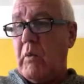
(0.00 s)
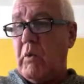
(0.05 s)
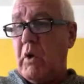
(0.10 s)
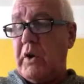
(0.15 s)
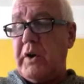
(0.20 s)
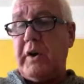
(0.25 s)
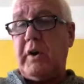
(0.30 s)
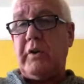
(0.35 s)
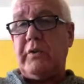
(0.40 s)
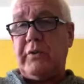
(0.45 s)

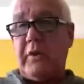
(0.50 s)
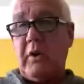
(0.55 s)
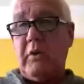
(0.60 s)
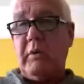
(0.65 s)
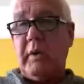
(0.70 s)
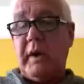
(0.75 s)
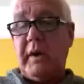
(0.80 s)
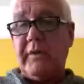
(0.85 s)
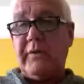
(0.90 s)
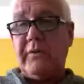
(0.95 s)
what you could
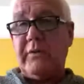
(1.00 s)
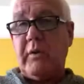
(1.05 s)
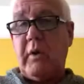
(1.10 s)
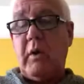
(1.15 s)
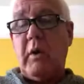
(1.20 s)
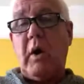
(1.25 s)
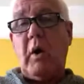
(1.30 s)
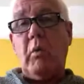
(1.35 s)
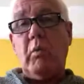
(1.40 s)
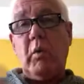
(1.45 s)
do is,
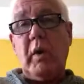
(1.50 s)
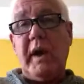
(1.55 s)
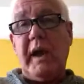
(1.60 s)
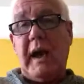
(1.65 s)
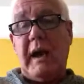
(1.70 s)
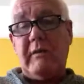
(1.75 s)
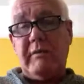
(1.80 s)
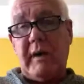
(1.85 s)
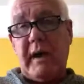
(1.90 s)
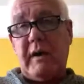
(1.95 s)
we
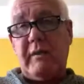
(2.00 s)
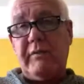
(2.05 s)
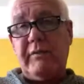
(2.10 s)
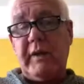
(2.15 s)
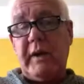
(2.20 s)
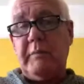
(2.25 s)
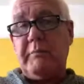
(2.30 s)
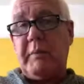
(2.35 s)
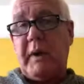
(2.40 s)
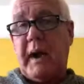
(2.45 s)
have our
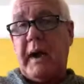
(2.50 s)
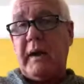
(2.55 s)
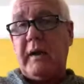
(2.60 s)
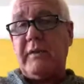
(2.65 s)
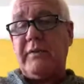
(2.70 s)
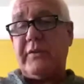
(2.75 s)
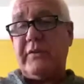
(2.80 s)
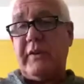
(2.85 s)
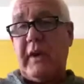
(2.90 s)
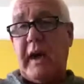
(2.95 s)

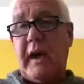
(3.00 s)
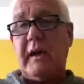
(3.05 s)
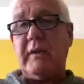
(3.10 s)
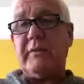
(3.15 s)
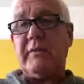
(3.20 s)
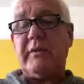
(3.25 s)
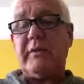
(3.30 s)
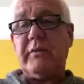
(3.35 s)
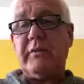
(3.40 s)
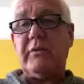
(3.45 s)
feedback
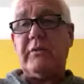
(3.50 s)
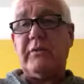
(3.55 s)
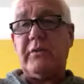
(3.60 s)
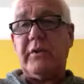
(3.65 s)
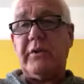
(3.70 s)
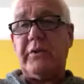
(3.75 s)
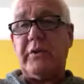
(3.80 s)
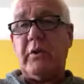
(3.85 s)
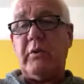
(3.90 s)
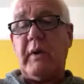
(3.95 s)
set
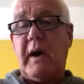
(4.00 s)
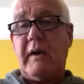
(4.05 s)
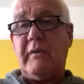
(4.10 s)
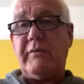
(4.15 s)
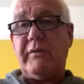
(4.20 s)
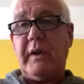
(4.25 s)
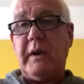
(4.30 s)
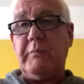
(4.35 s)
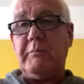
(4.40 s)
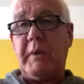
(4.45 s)
to do
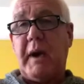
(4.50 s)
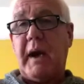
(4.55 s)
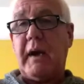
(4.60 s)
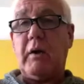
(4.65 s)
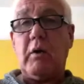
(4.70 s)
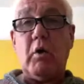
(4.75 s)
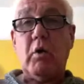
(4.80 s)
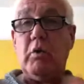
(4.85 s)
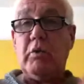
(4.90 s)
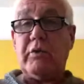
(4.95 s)
our
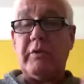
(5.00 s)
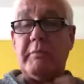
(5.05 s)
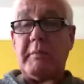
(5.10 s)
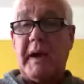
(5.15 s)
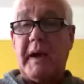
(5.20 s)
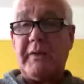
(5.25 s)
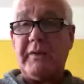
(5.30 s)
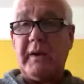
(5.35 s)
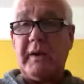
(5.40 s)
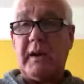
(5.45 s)
feedback
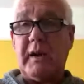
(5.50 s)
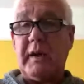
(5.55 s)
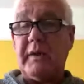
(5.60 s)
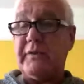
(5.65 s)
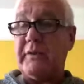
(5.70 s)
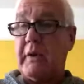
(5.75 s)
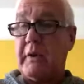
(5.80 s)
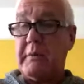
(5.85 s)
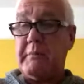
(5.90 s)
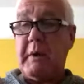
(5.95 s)

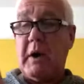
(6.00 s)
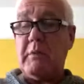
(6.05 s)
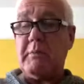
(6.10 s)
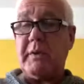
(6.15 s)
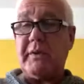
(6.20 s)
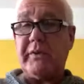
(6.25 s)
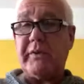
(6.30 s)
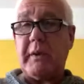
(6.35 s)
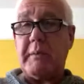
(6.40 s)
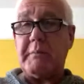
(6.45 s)
automatically. So the
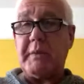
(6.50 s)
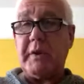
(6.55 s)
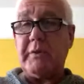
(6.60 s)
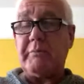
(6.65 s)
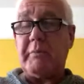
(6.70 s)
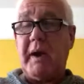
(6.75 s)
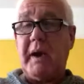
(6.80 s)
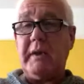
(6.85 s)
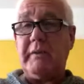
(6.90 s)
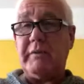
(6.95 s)
moment
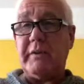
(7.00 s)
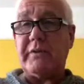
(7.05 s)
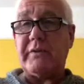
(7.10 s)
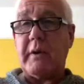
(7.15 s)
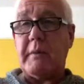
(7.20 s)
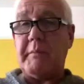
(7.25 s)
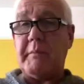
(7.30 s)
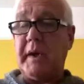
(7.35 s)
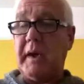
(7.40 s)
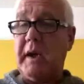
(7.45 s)
somebody's paid for
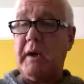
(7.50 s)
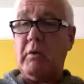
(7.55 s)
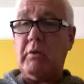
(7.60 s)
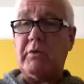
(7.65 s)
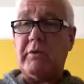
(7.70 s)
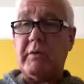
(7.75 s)
something, it